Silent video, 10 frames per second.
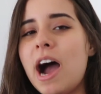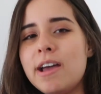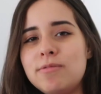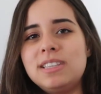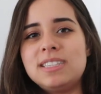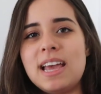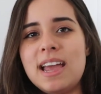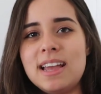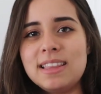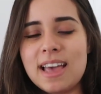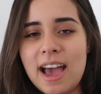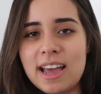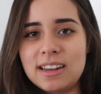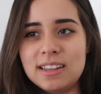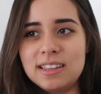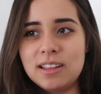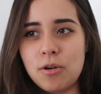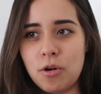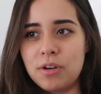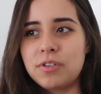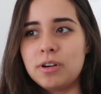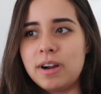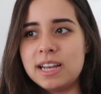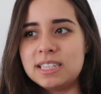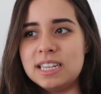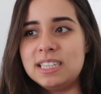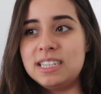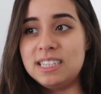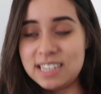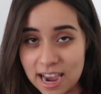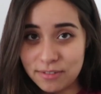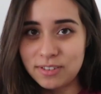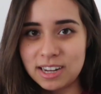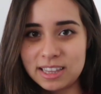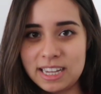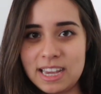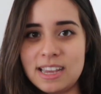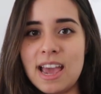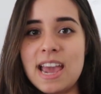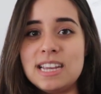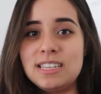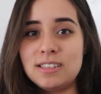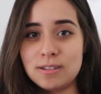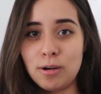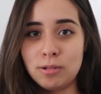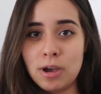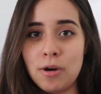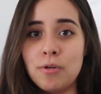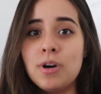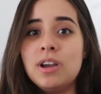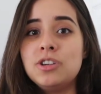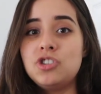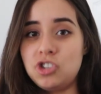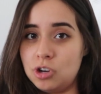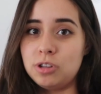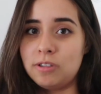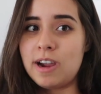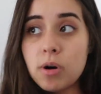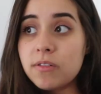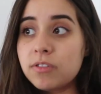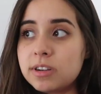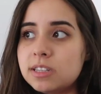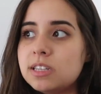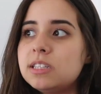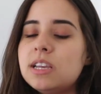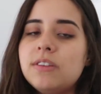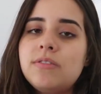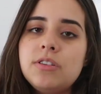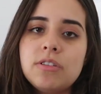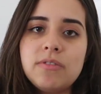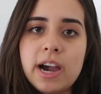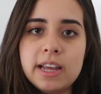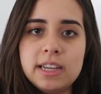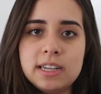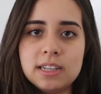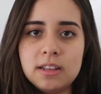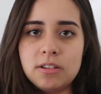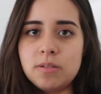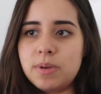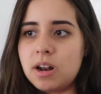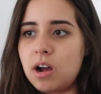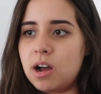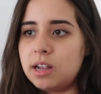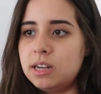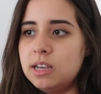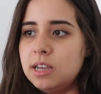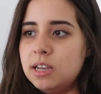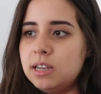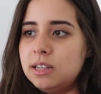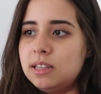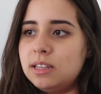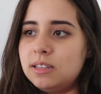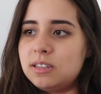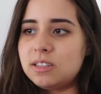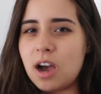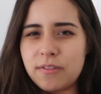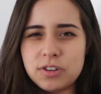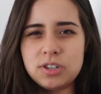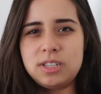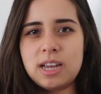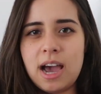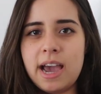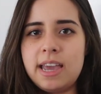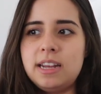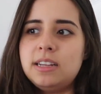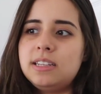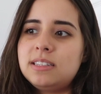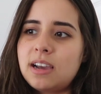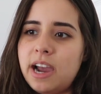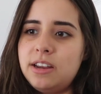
I would say that the KorfkerRest is definitely a solo shoulder rest. Or for instance, if your violin is a little bit on the softer side, it's